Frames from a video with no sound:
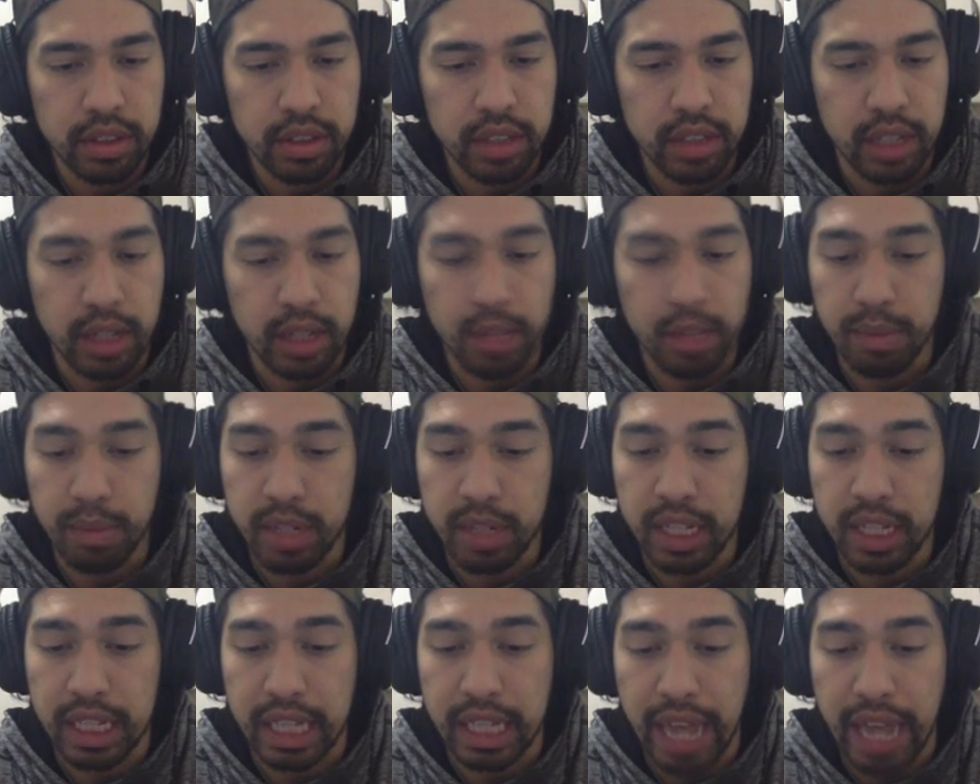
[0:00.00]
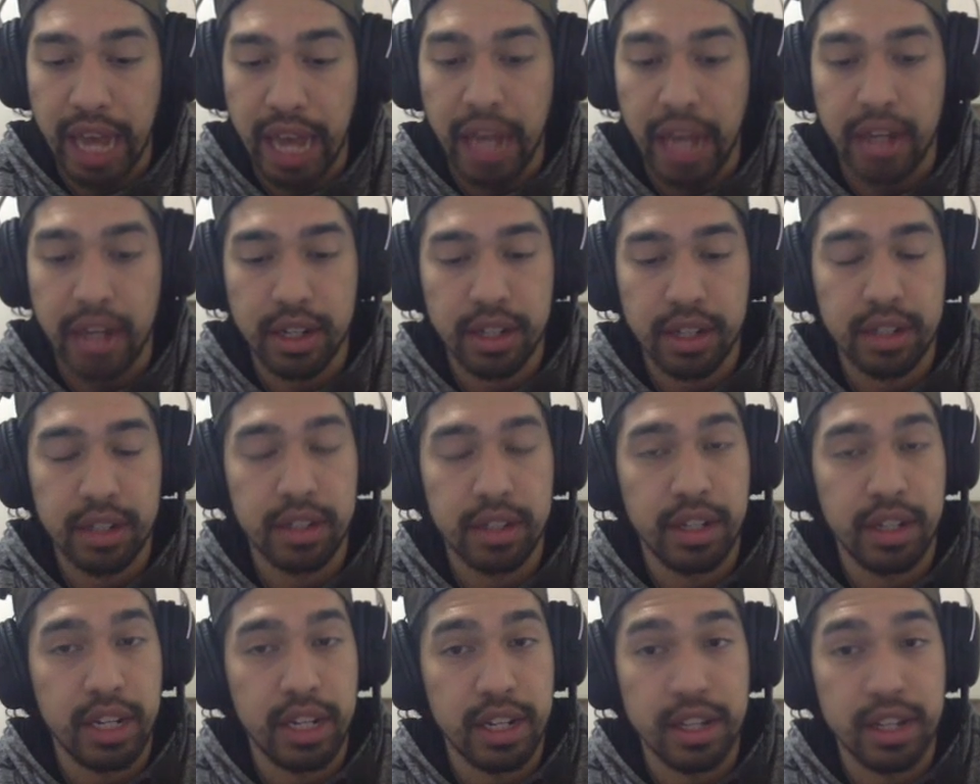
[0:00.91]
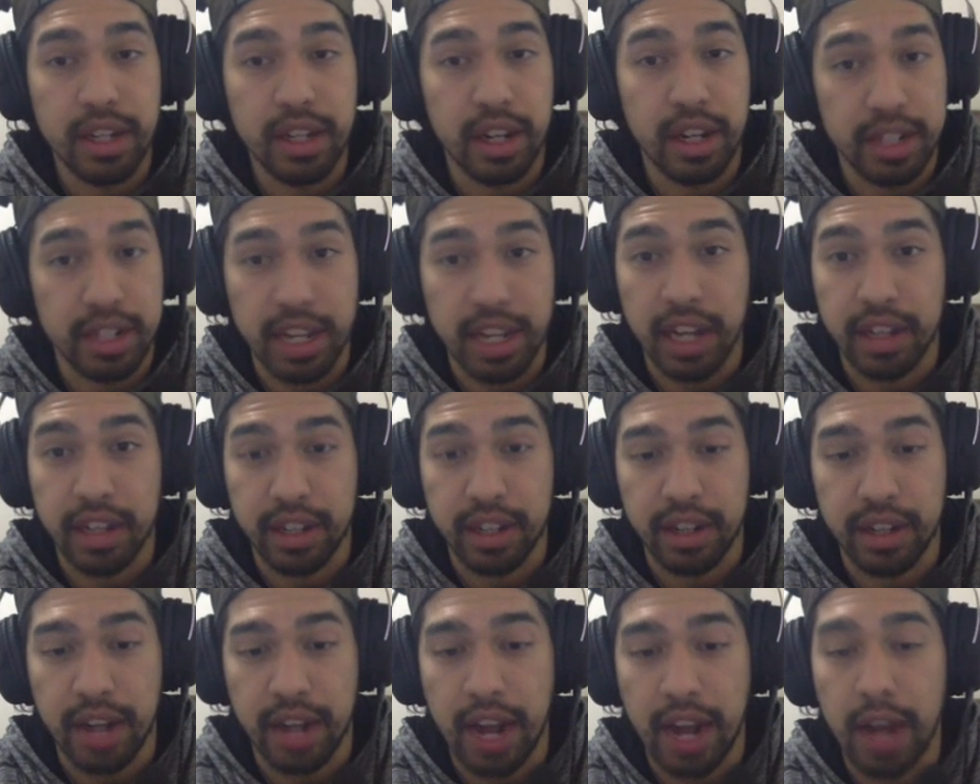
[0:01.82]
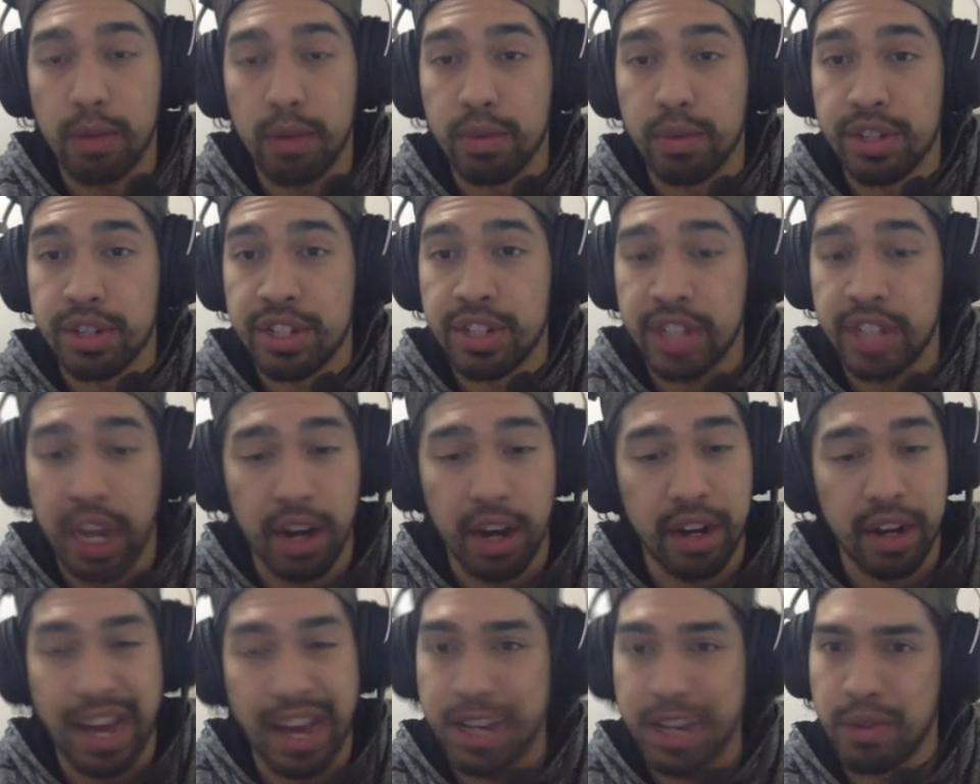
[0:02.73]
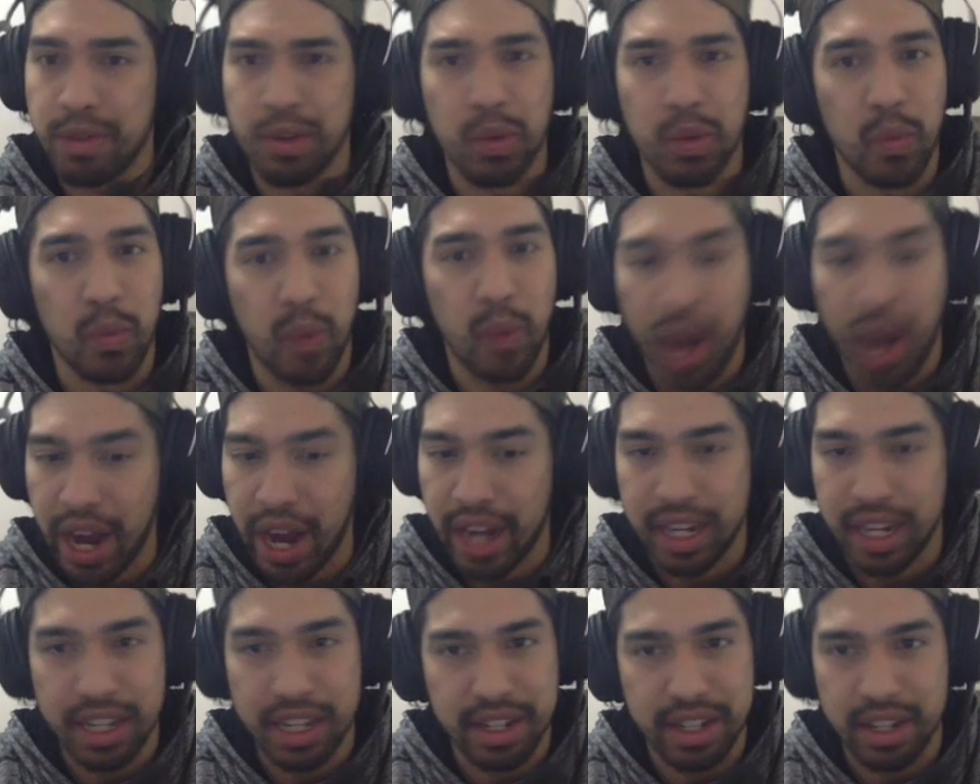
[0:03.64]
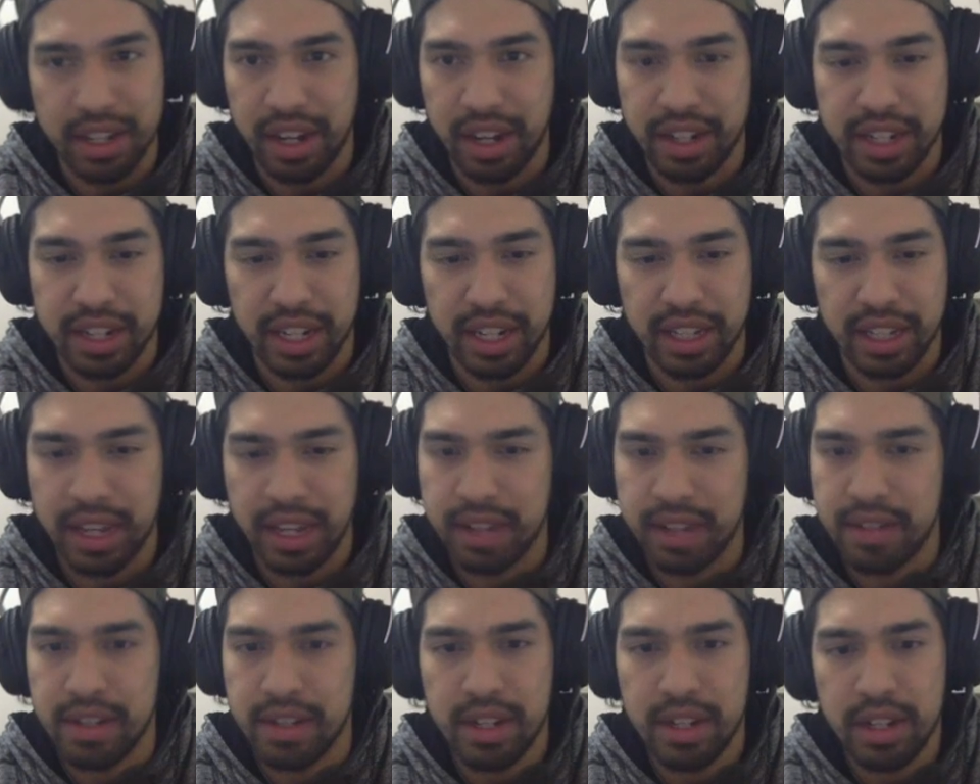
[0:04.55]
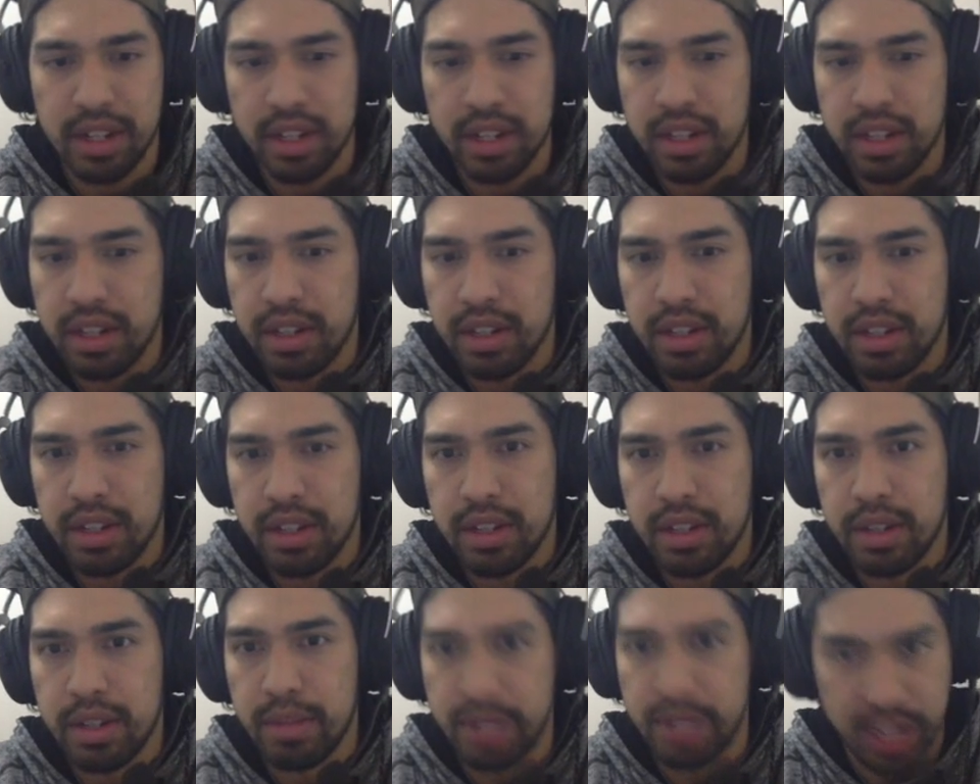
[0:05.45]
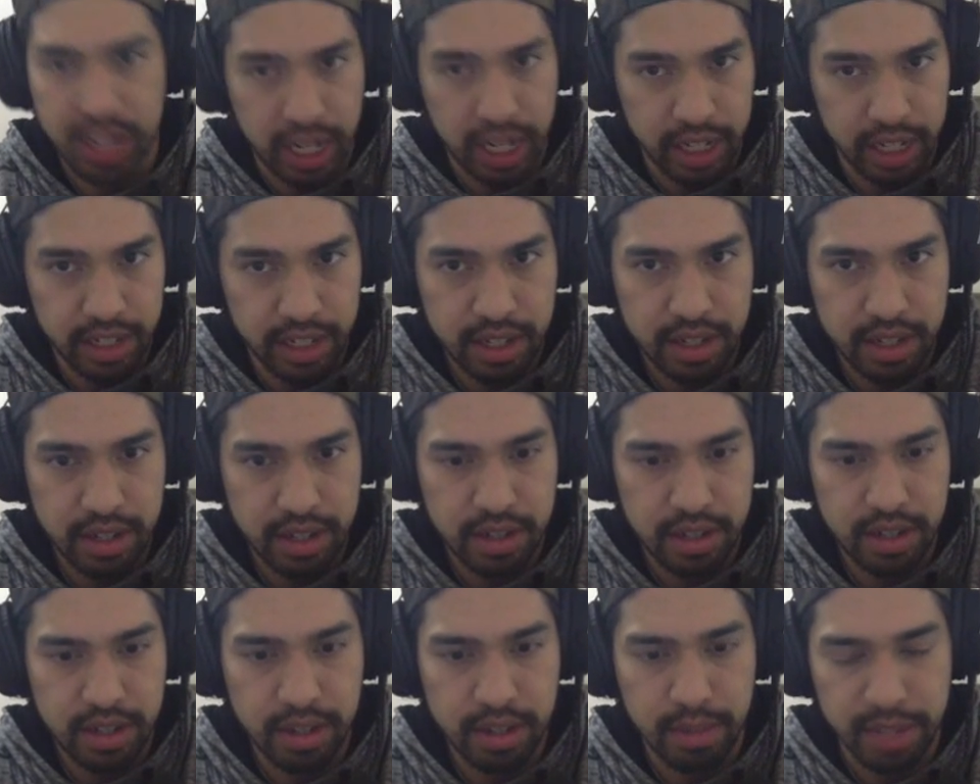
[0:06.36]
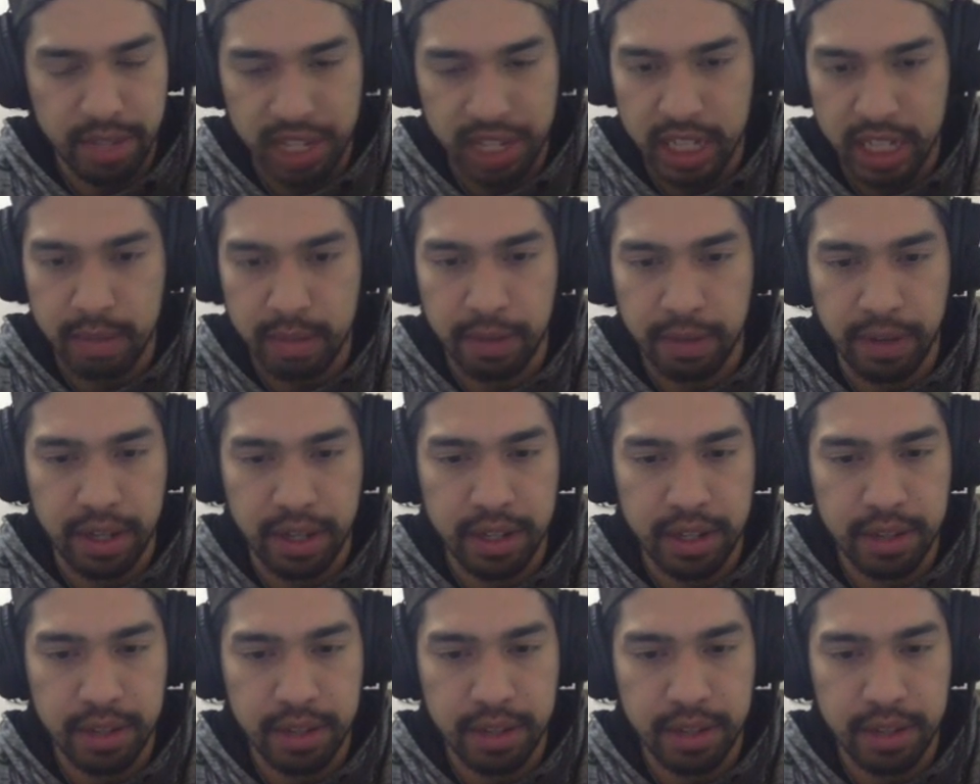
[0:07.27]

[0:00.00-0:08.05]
I'm glad he did not attack there. I was scared. I don't know why he did not attack that. Mistakes. Mistakes, my friend.